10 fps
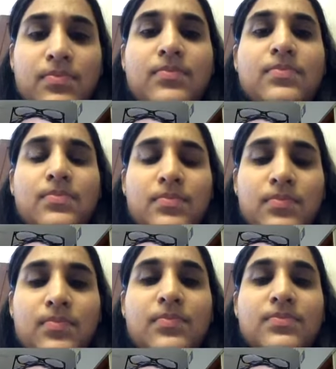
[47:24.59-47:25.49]

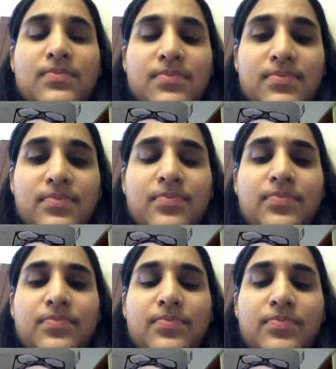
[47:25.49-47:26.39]

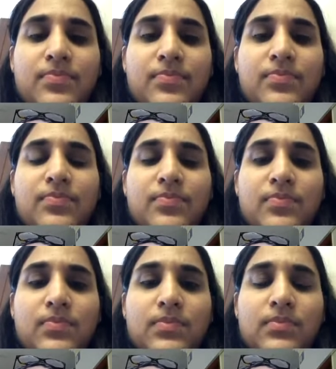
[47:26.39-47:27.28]

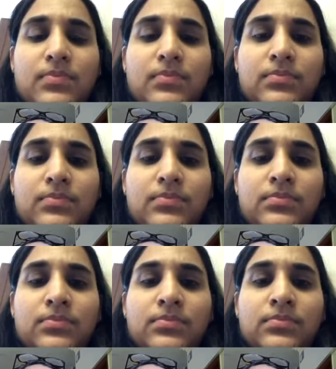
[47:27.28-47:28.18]

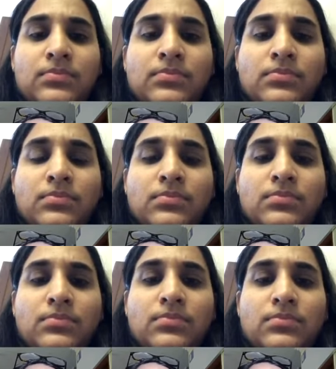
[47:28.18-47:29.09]

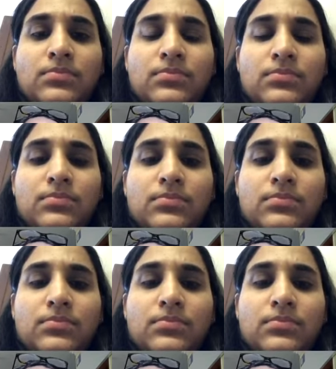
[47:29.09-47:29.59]
This person isn't speaking.